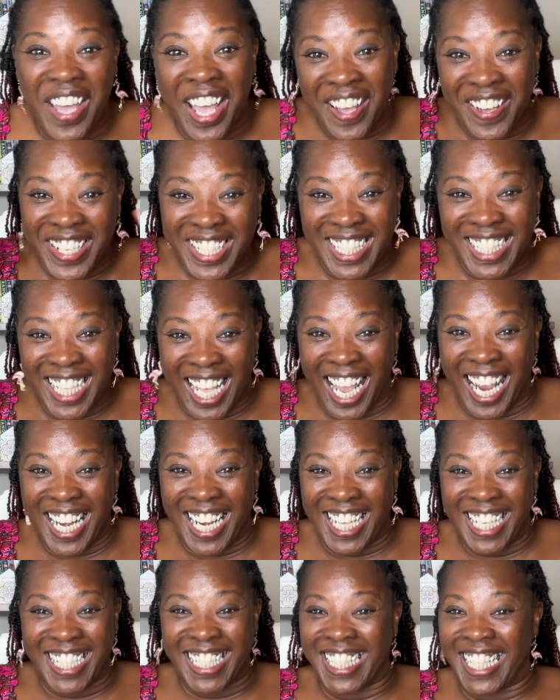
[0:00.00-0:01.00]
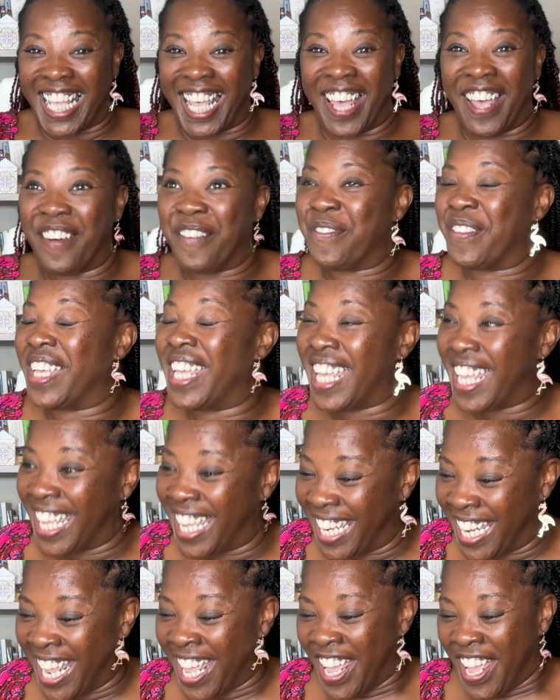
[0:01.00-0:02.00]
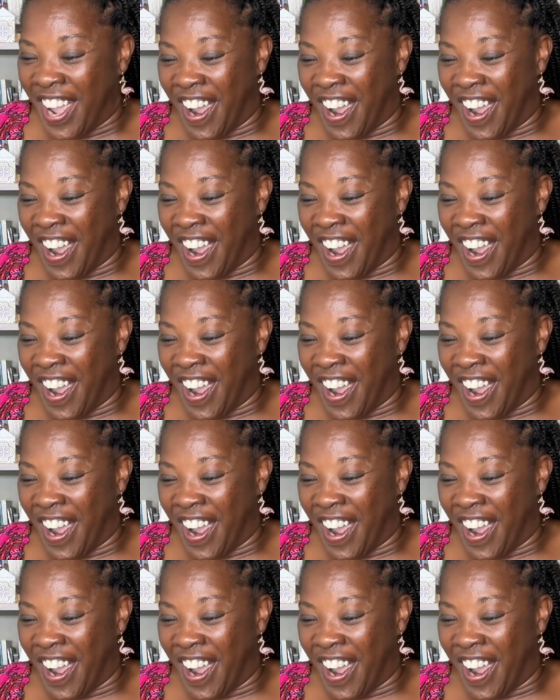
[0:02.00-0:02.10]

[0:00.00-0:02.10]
How exciting is that, man?